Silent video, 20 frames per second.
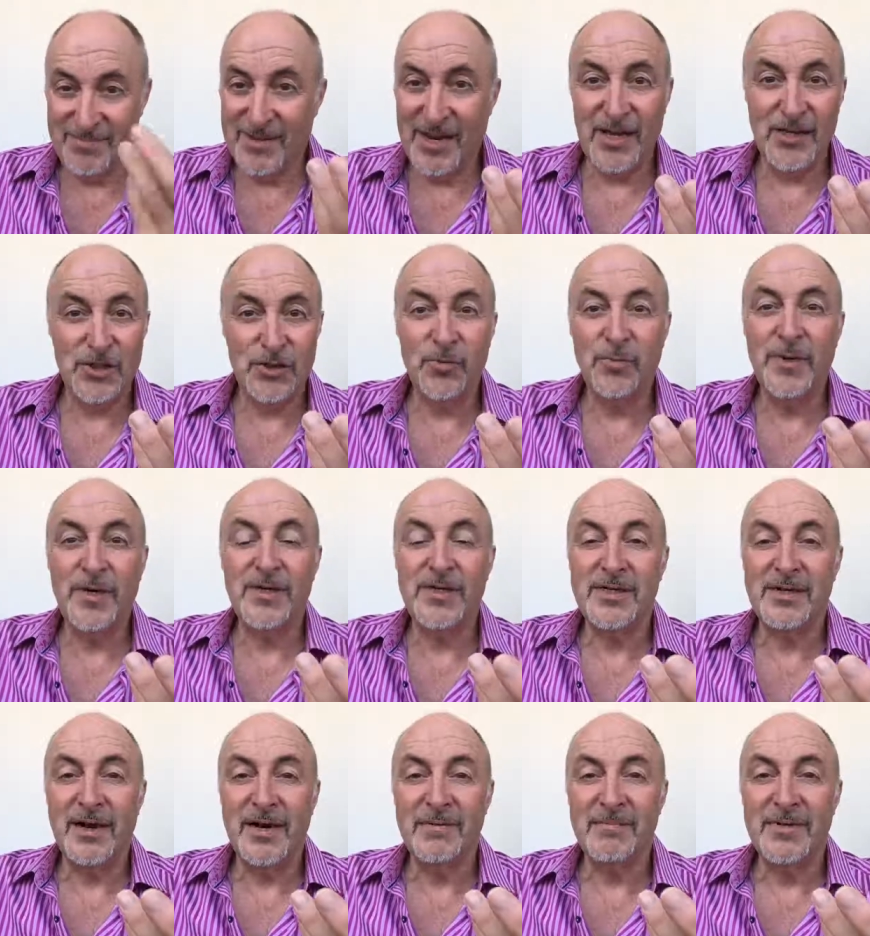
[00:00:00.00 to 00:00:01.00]
a short period of
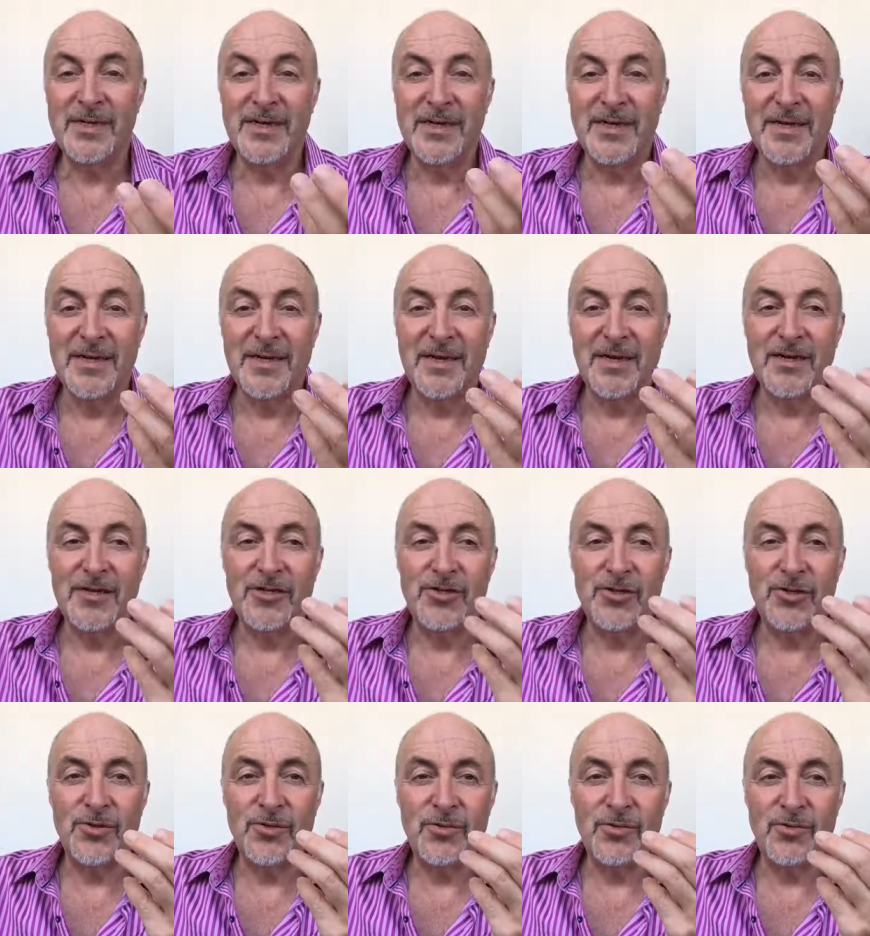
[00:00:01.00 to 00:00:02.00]
time
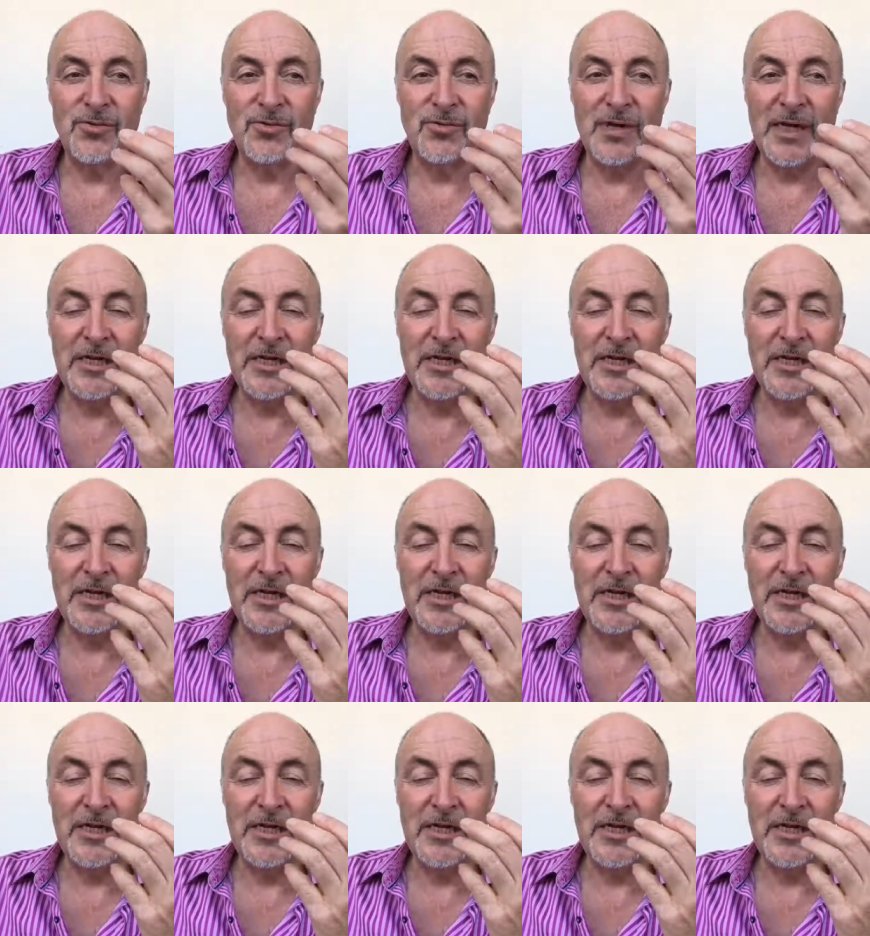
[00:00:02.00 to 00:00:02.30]
to